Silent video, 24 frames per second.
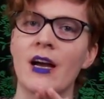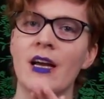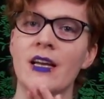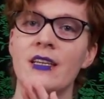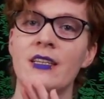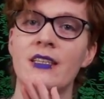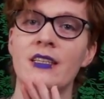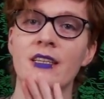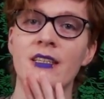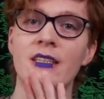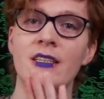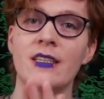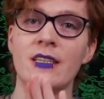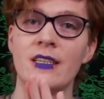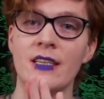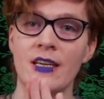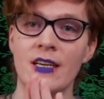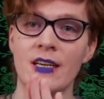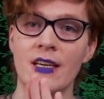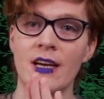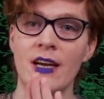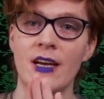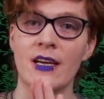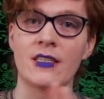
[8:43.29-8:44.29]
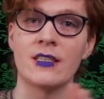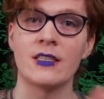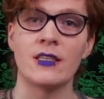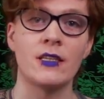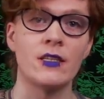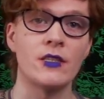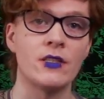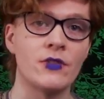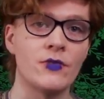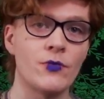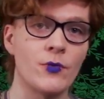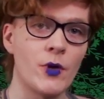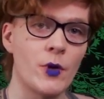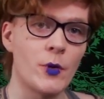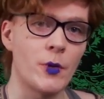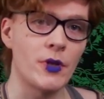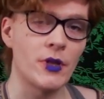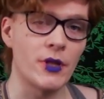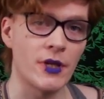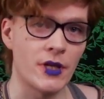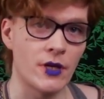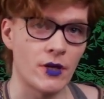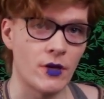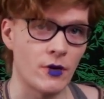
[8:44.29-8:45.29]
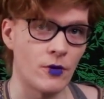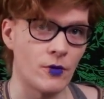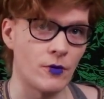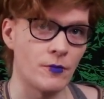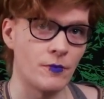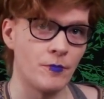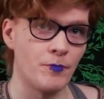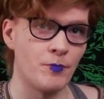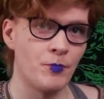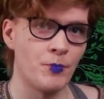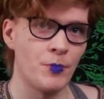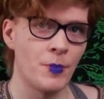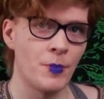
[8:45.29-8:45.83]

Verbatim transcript: identity, as it is frequently known,